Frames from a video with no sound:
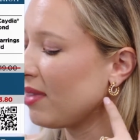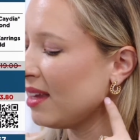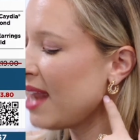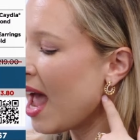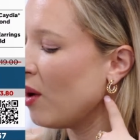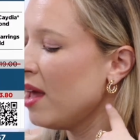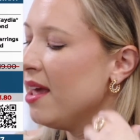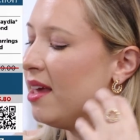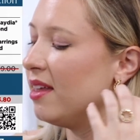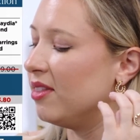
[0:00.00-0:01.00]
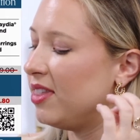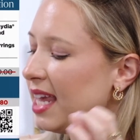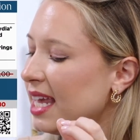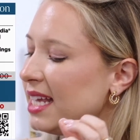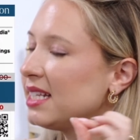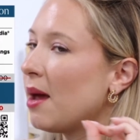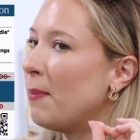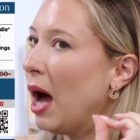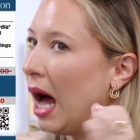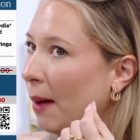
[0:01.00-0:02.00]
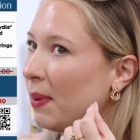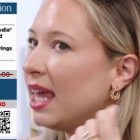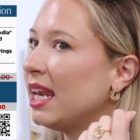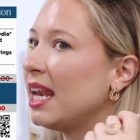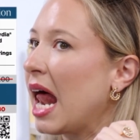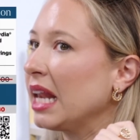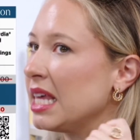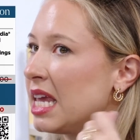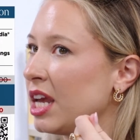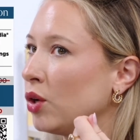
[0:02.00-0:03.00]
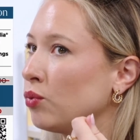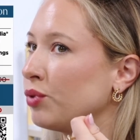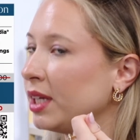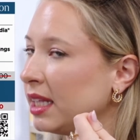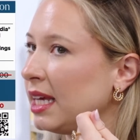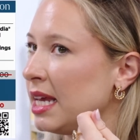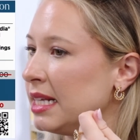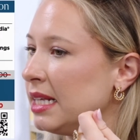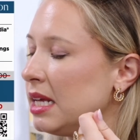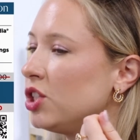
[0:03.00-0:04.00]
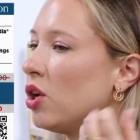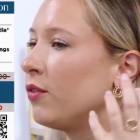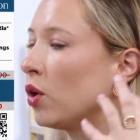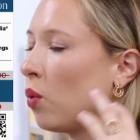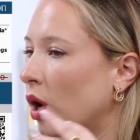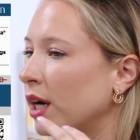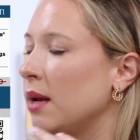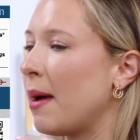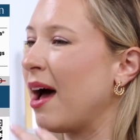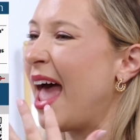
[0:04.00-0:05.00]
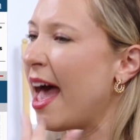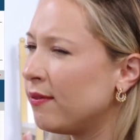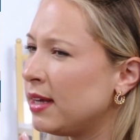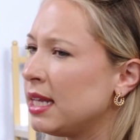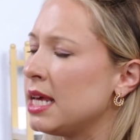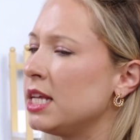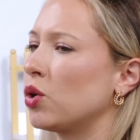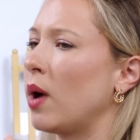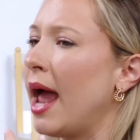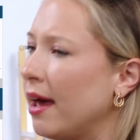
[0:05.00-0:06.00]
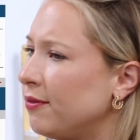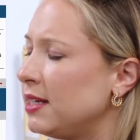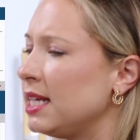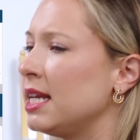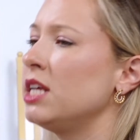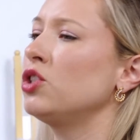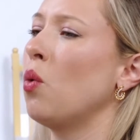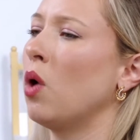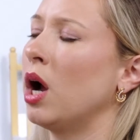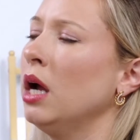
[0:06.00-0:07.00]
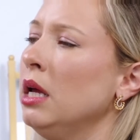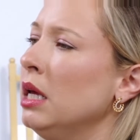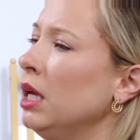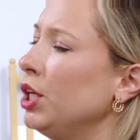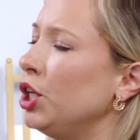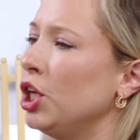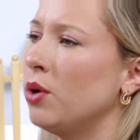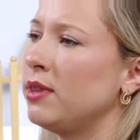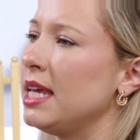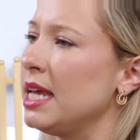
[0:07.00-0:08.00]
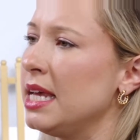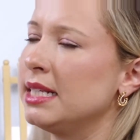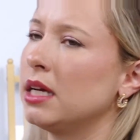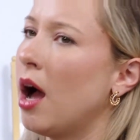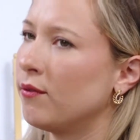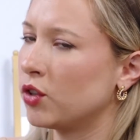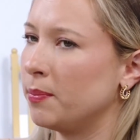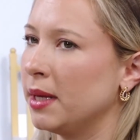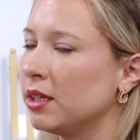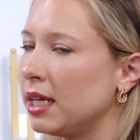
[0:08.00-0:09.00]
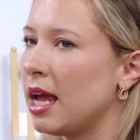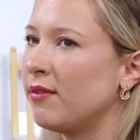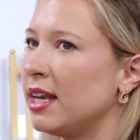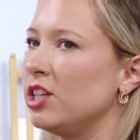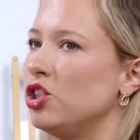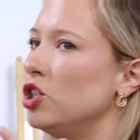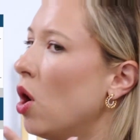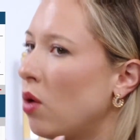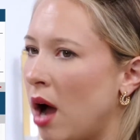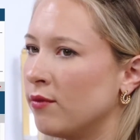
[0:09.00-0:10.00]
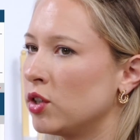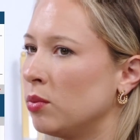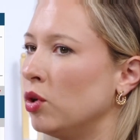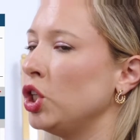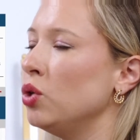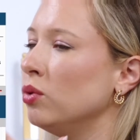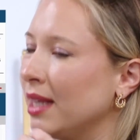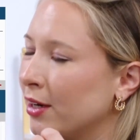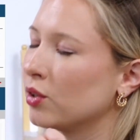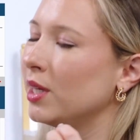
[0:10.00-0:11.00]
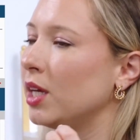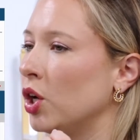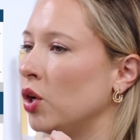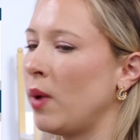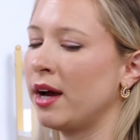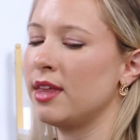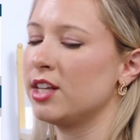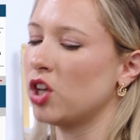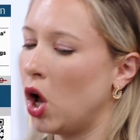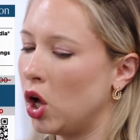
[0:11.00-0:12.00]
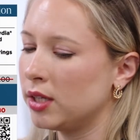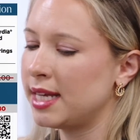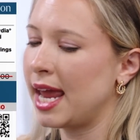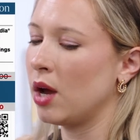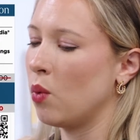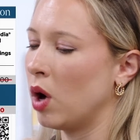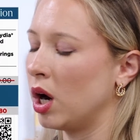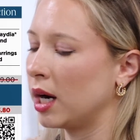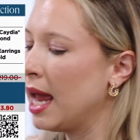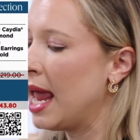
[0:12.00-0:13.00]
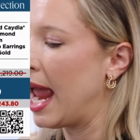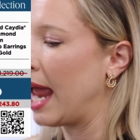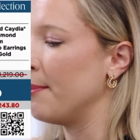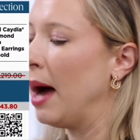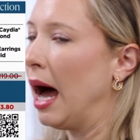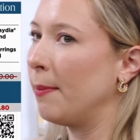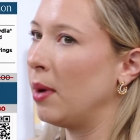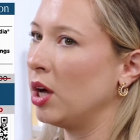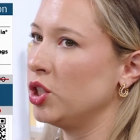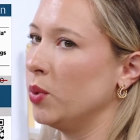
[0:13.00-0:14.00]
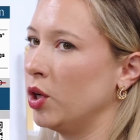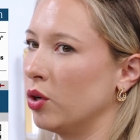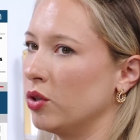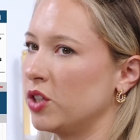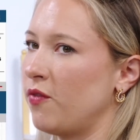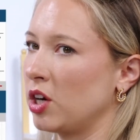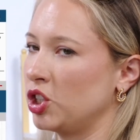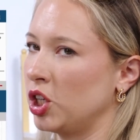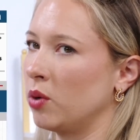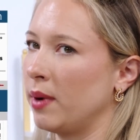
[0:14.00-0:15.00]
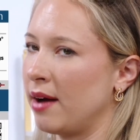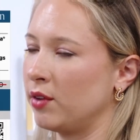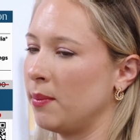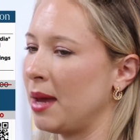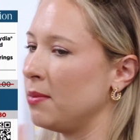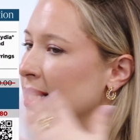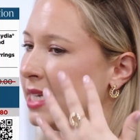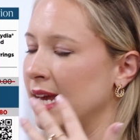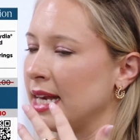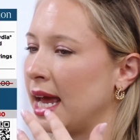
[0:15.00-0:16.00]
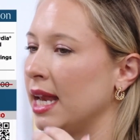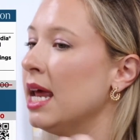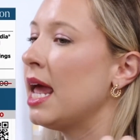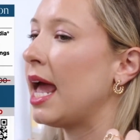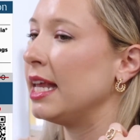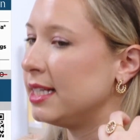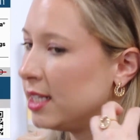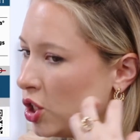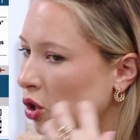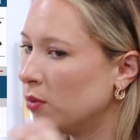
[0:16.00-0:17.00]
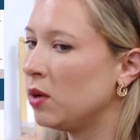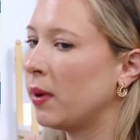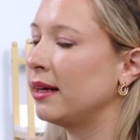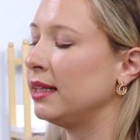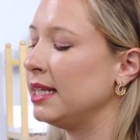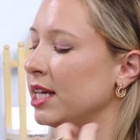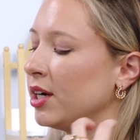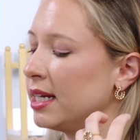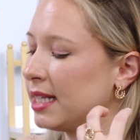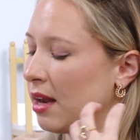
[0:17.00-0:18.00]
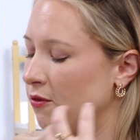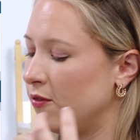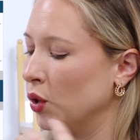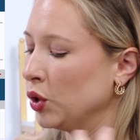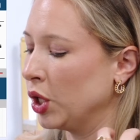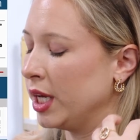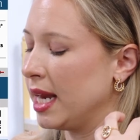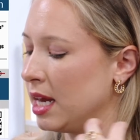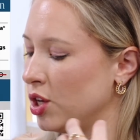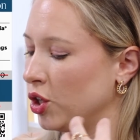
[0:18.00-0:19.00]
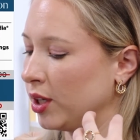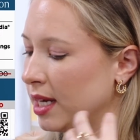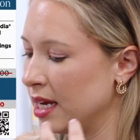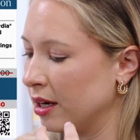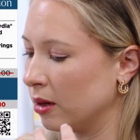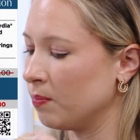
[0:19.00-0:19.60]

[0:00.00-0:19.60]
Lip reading: Now, these pop in and out of the ear really easy. So if you're worried about heaviness or heftiness or, you know, the ease and comfortability of it, it's so comfortable. You literally could wear this all day at work and pop onto a girl's function or whatever it may be, date night, and still be wearing these earrings and feel good in your ear.